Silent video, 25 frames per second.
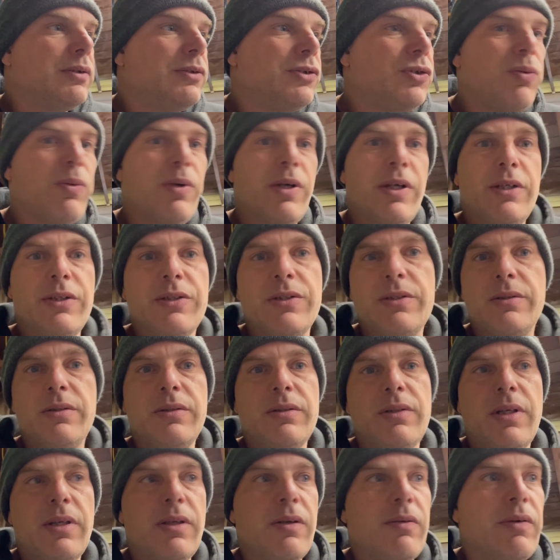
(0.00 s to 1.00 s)
20s
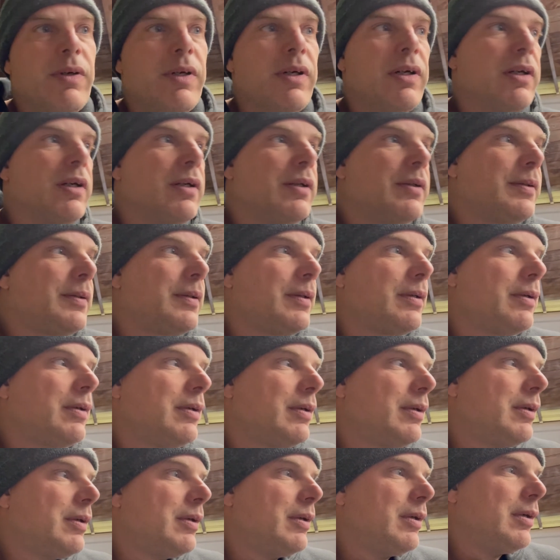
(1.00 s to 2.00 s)
in the rear.
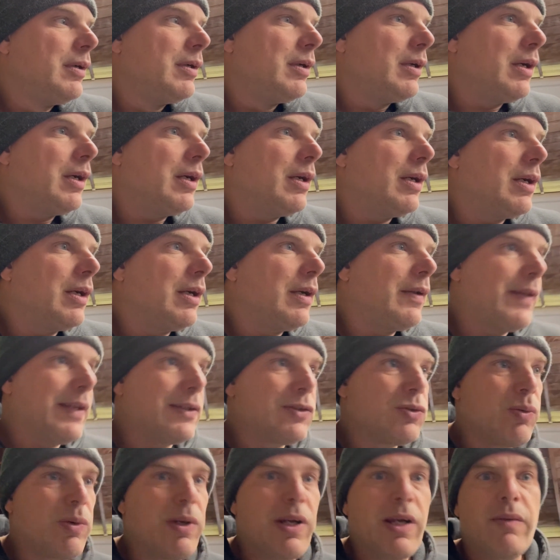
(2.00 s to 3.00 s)

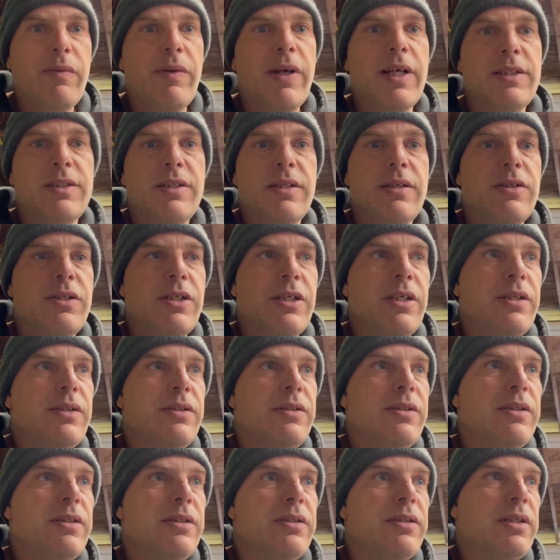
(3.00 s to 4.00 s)
That's what I race at
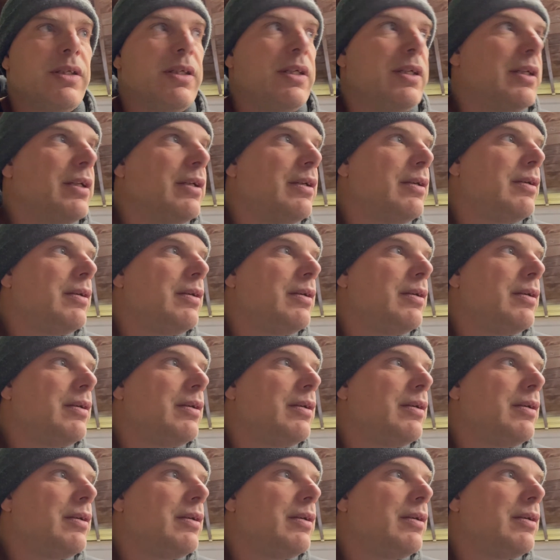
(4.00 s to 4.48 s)
GNCC.